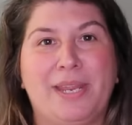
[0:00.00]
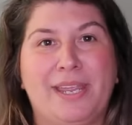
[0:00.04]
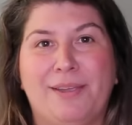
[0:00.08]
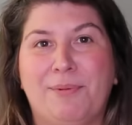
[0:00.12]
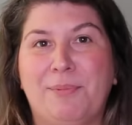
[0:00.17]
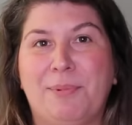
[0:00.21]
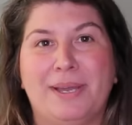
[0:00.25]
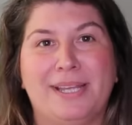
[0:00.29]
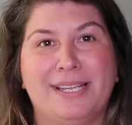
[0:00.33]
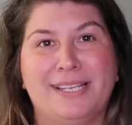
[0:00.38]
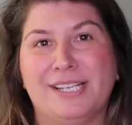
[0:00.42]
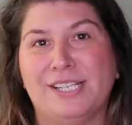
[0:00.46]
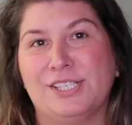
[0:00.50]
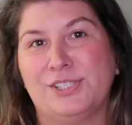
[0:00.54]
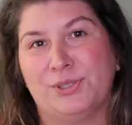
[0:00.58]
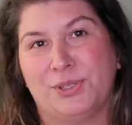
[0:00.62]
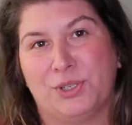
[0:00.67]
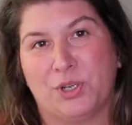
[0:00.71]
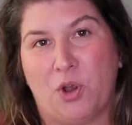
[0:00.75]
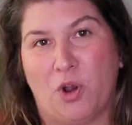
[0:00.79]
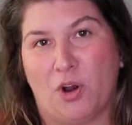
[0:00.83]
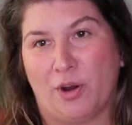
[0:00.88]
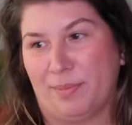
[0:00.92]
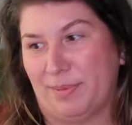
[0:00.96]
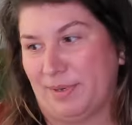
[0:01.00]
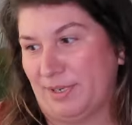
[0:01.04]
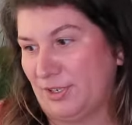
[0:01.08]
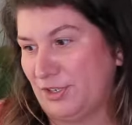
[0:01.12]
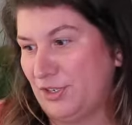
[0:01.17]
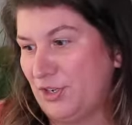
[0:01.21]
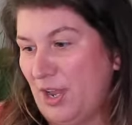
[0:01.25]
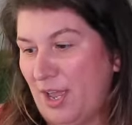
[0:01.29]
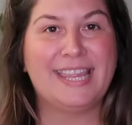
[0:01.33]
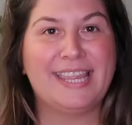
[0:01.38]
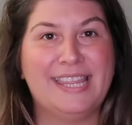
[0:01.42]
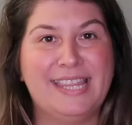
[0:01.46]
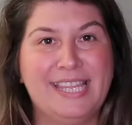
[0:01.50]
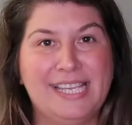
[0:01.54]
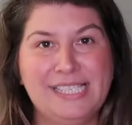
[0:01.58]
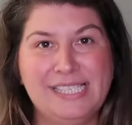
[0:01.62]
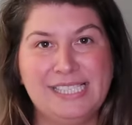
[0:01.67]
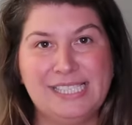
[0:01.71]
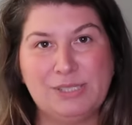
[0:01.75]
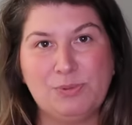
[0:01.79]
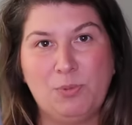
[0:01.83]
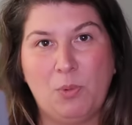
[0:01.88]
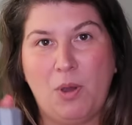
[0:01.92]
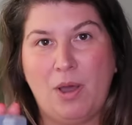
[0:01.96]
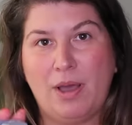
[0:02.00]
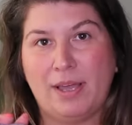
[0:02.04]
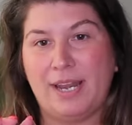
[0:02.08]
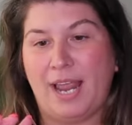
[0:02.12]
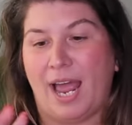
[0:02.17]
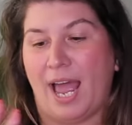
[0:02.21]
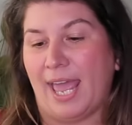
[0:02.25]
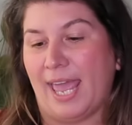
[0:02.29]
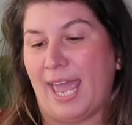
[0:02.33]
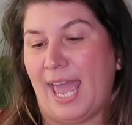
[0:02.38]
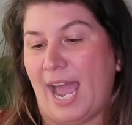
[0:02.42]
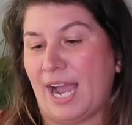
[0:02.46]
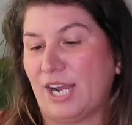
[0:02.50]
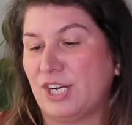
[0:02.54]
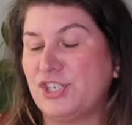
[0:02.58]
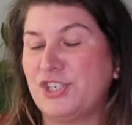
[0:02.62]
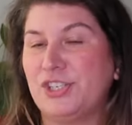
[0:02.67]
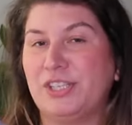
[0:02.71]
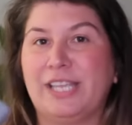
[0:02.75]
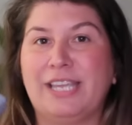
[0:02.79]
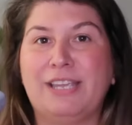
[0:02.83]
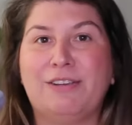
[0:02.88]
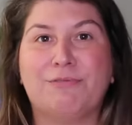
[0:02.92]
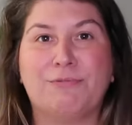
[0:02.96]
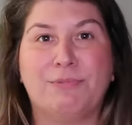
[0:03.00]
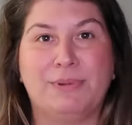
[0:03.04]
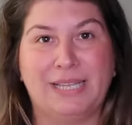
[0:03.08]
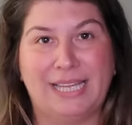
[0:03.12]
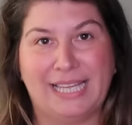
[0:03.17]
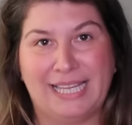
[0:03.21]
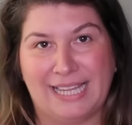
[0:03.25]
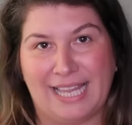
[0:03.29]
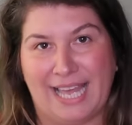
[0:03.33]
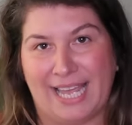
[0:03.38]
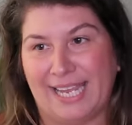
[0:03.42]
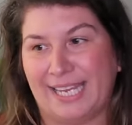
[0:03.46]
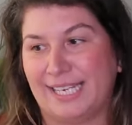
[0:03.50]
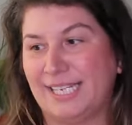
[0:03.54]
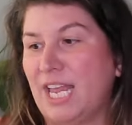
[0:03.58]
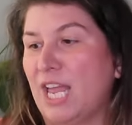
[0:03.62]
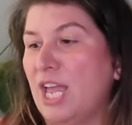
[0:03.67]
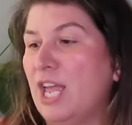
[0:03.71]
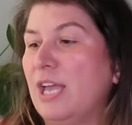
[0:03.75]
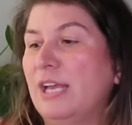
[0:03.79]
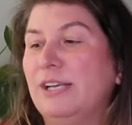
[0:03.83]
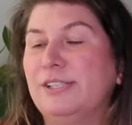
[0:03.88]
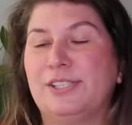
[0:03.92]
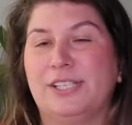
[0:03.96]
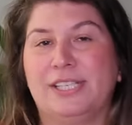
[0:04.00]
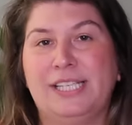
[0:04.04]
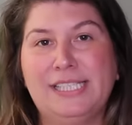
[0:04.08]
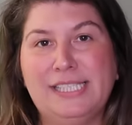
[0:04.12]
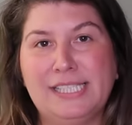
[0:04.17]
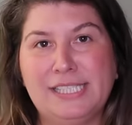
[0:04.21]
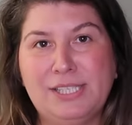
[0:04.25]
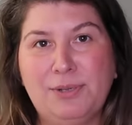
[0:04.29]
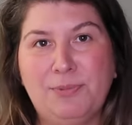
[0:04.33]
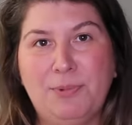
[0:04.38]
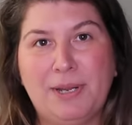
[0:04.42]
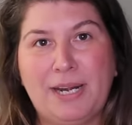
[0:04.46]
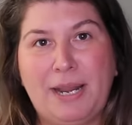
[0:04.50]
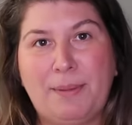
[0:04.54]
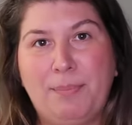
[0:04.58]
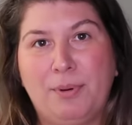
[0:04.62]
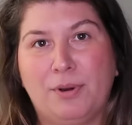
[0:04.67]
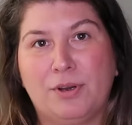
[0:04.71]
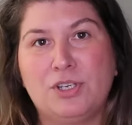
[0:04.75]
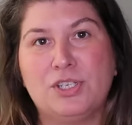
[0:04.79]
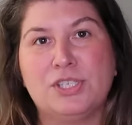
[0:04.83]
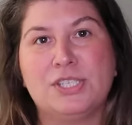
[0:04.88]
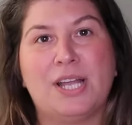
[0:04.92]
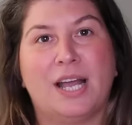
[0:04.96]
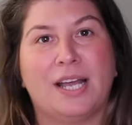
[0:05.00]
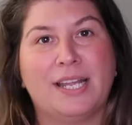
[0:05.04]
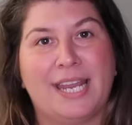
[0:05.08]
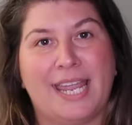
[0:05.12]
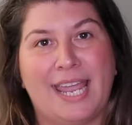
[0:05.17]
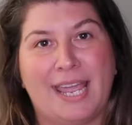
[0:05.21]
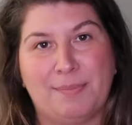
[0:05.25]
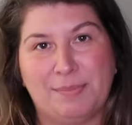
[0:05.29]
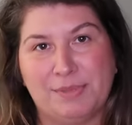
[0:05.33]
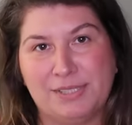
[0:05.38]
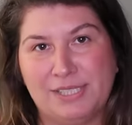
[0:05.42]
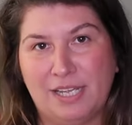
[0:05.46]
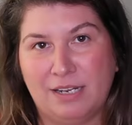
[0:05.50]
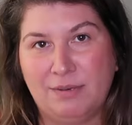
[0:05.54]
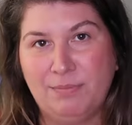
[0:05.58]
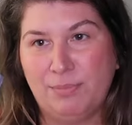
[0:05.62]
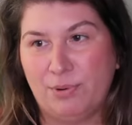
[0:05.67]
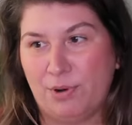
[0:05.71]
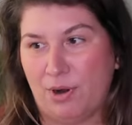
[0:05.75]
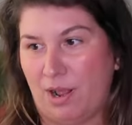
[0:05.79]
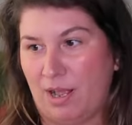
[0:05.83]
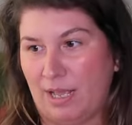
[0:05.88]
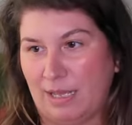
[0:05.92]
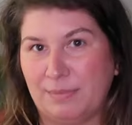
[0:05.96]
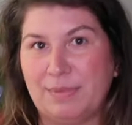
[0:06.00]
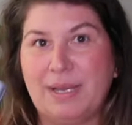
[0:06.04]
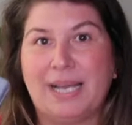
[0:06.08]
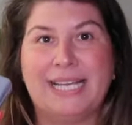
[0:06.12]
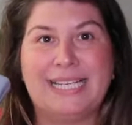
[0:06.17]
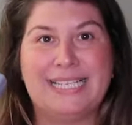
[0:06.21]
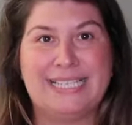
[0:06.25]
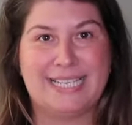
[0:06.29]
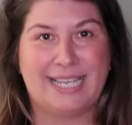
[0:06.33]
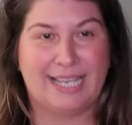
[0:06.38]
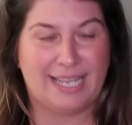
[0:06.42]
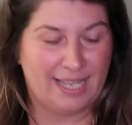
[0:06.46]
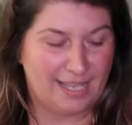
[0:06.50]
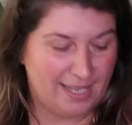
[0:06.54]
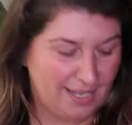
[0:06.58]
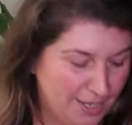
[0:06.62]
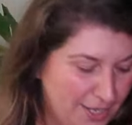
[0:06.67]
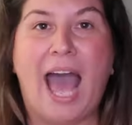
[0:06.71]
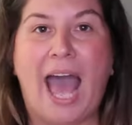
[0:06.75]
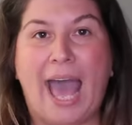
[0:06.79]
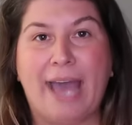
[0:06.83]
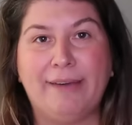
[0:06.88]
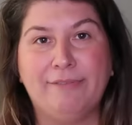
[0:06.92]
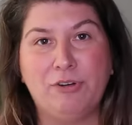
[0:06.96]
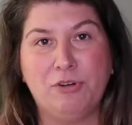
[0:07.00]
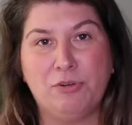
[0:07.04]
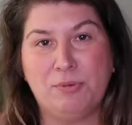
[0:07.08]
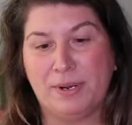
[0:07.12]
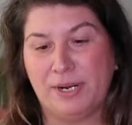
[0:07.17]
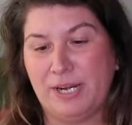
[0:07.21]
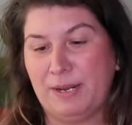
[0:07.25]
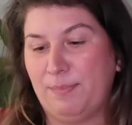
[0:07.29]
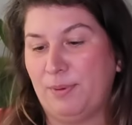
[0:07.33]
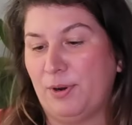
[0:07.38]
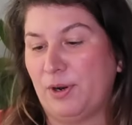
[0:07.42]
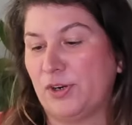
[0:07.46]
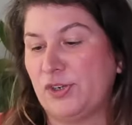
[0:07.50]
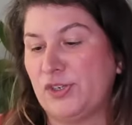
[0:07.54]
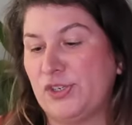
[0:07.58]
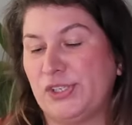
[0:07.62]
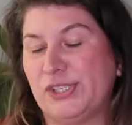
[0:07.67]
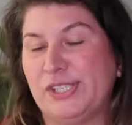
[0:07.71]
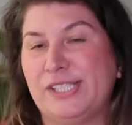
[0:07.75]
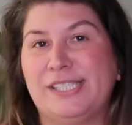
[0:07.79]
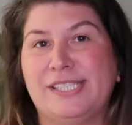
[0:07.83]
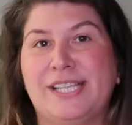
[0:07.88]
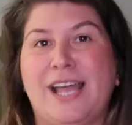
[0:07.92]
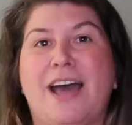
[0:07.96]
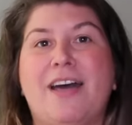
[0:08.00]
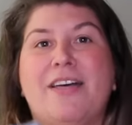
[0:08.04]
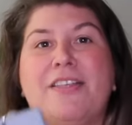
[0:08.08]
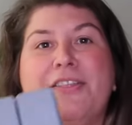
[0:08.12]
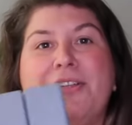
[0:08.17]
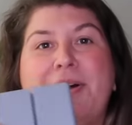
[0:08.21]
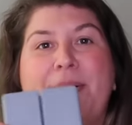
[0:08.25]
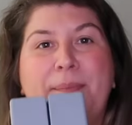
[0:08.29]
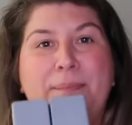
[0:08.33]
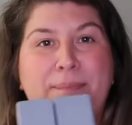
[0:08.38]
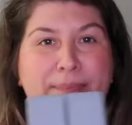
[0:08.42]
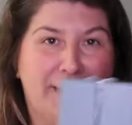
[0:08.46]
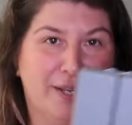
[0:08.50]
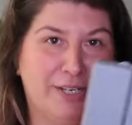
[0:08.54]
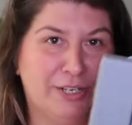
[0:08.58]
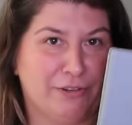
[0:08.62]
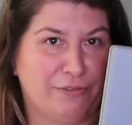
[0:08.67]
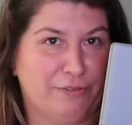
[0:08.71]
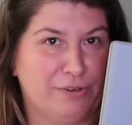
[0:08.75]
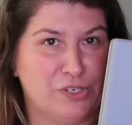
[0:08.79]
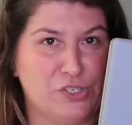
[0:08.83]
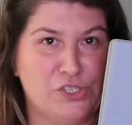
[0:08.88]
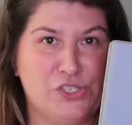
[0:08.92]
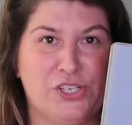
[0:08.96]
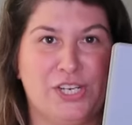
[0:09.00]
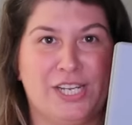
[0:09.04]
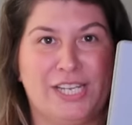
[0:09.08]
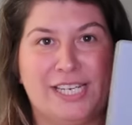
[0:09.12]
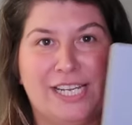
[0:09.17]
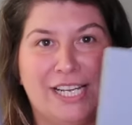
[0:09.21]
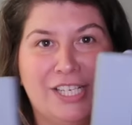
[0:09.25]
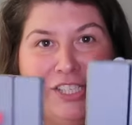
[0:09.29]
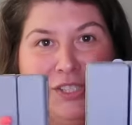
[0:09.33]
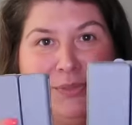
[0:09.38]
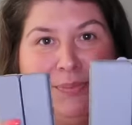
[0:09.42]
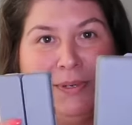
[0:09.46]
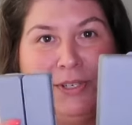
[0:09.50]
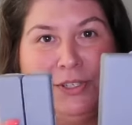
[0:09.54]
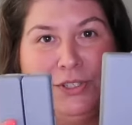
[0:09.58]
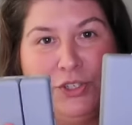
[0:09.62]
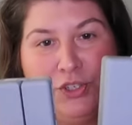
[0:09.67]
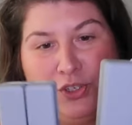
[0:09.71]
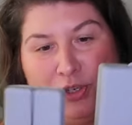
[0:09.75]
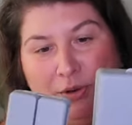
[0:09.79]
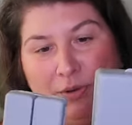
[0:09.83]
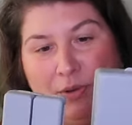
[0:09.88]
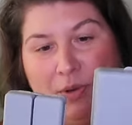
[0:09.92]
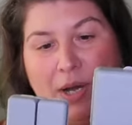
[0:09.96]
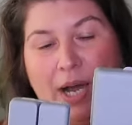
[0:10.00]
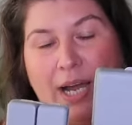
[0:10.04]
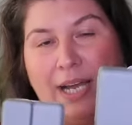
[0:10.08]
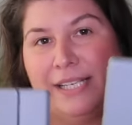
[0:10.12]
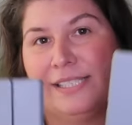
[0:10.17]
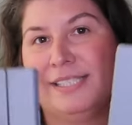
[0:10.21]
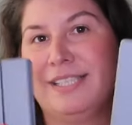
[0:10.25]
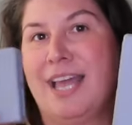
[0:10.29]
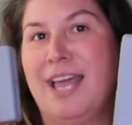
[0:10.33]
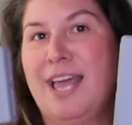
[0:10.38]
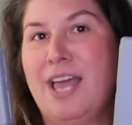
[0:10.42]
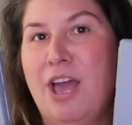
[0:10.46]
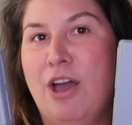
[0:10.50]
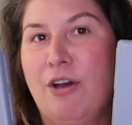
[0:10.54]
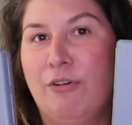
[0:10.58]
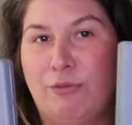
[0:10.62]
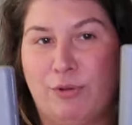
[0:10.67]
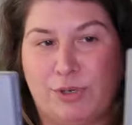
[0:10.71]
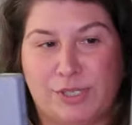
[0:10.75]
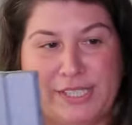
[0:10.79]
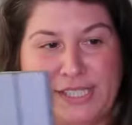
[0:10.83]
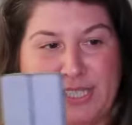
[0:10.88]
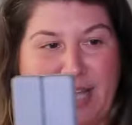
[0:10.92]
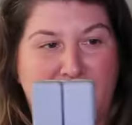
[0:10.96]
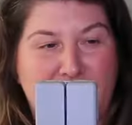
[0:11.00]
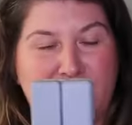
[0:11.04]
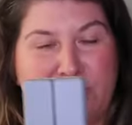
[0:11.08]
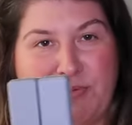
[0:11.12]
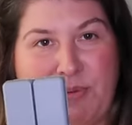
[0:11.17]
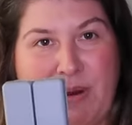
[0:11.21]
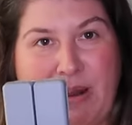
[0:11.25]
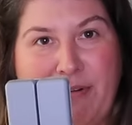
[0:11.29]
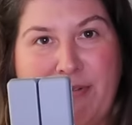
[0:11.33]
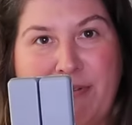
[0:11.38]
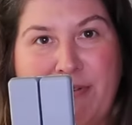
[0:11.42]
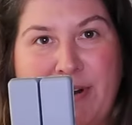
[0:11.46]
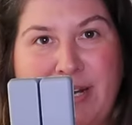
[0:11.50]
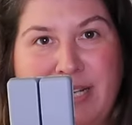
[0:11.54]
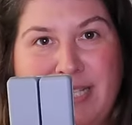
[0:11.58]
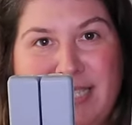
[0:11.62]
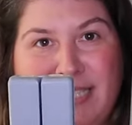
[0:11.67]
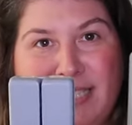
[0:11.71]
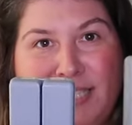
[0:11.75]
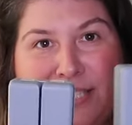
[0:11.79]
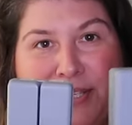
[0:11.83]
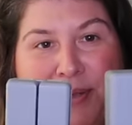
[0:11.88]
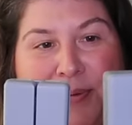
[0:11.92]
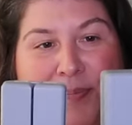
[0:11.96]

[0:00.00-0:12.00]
went to the garbage. This one I actually really liked. So this is the one I purchased on Amazon Prime Day. I've already purchased the bigger version, and I just wanted to show you guys for size reference.